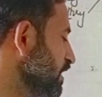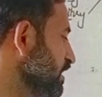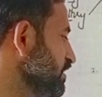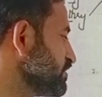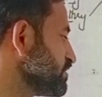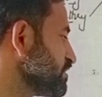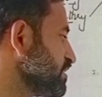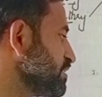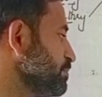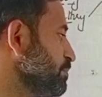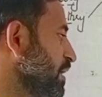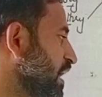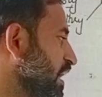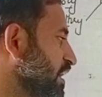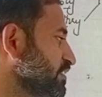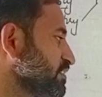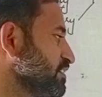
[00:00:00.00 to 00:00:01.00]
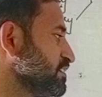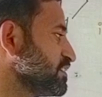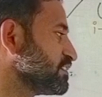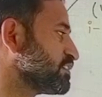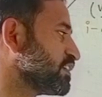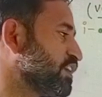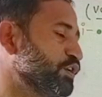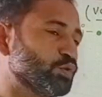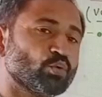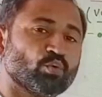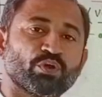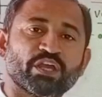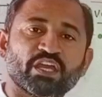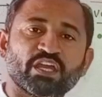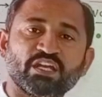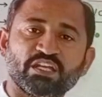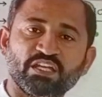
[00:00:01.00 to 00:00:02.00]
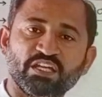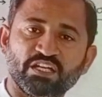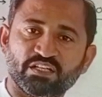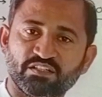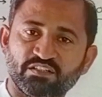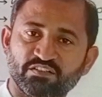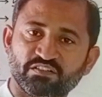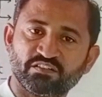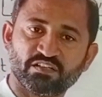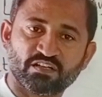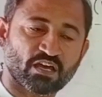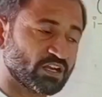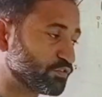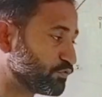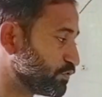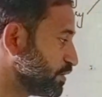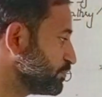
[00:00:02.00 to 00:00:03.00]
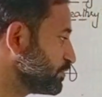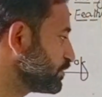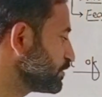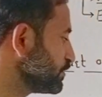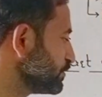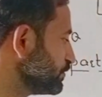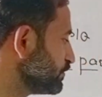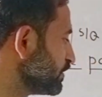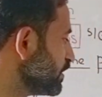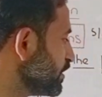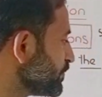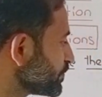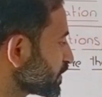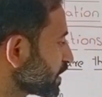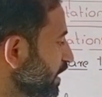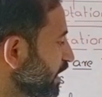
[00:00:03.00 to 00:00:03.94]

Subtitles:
Lizard bask in the sun to gain heat. This is an also MCQs.